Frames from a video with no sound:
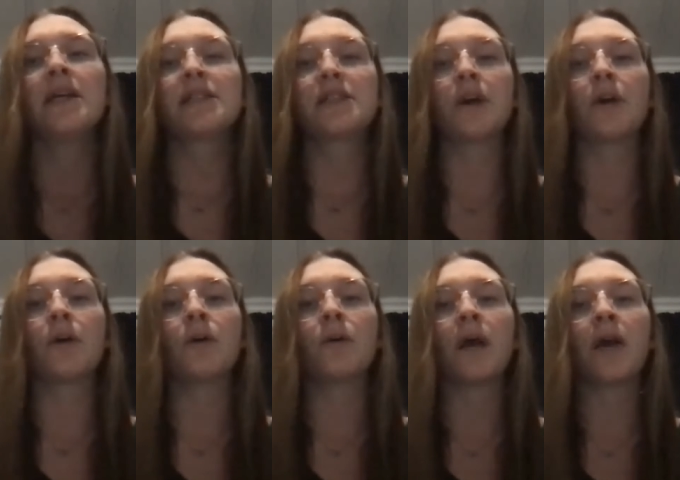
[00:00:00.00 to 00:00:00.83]

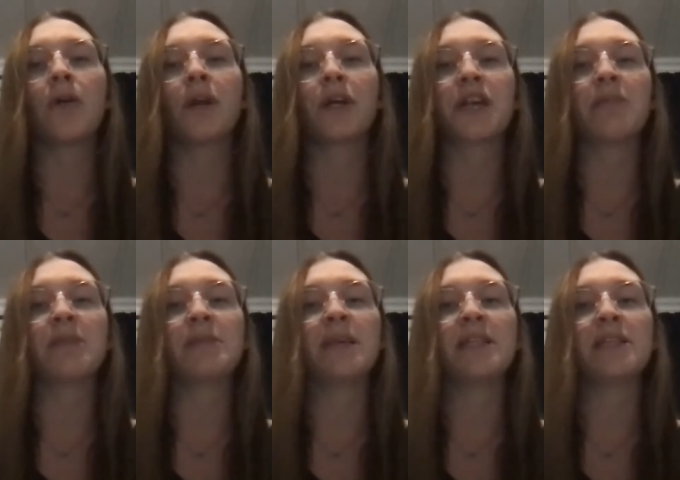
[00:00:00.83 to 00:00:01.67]
So our workshop
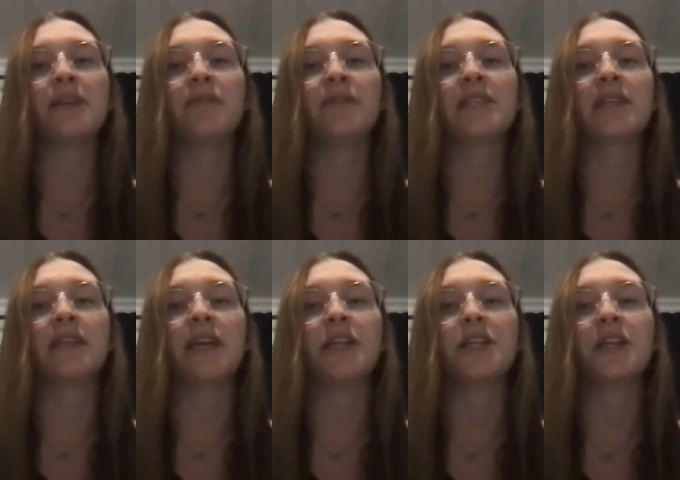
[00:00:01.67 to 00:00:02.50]
is based around
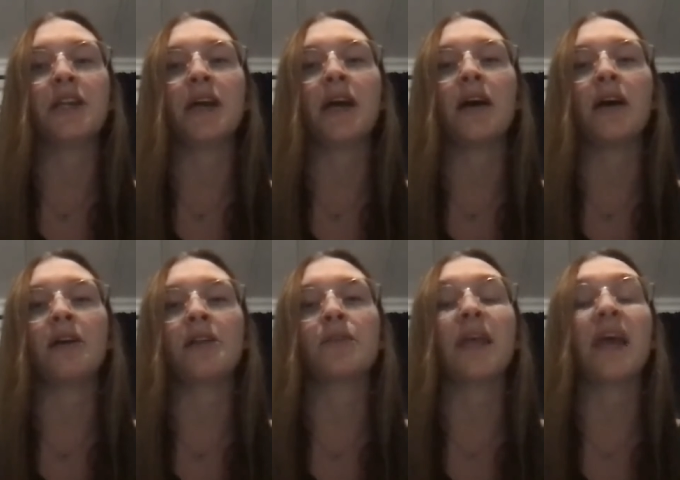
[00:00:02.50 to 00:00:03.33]
facilitation. Uh,
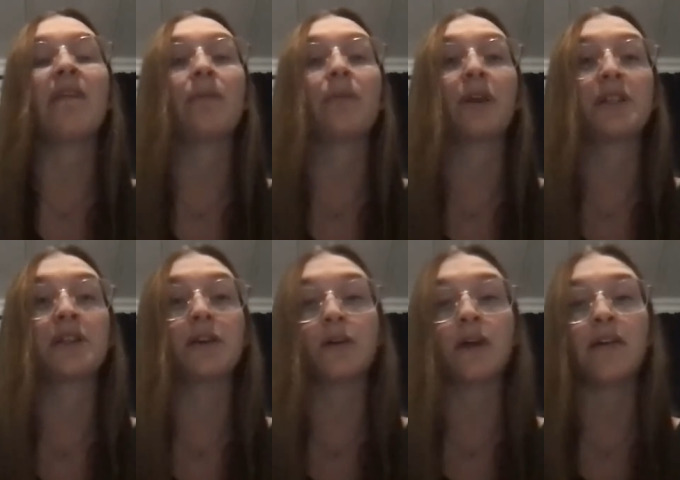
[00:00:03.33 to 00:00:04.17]
so we have a
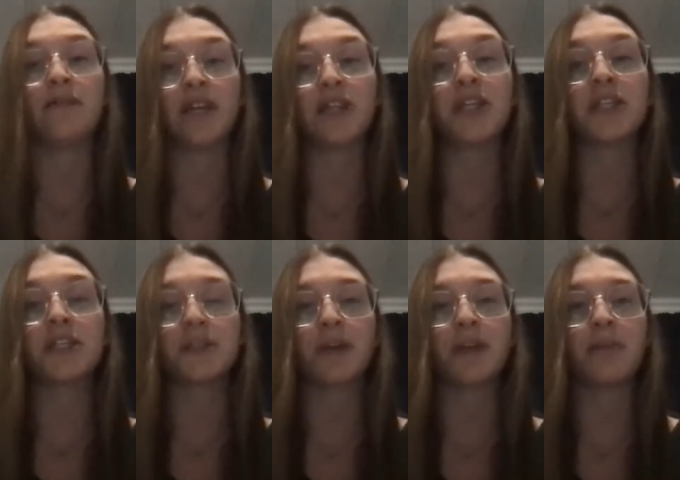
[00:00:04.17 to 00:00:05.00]
personal
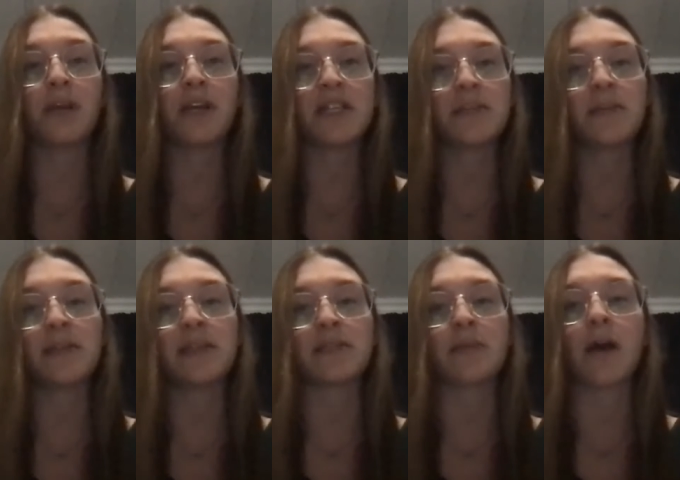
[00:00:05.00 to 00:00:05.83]
advantage with
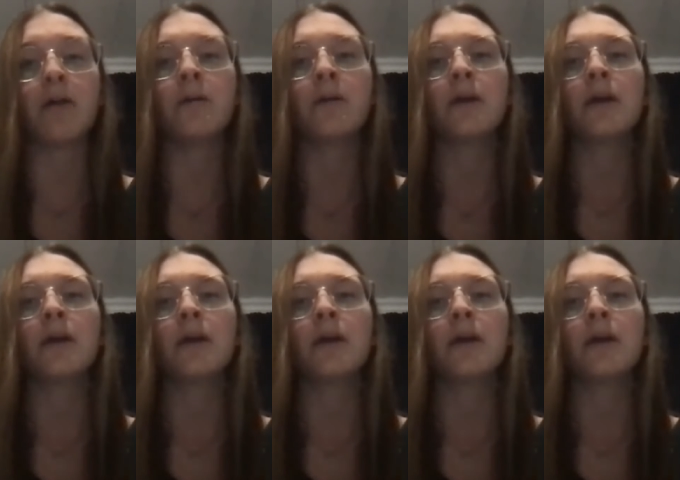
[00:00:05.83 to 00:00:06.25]
participants as well.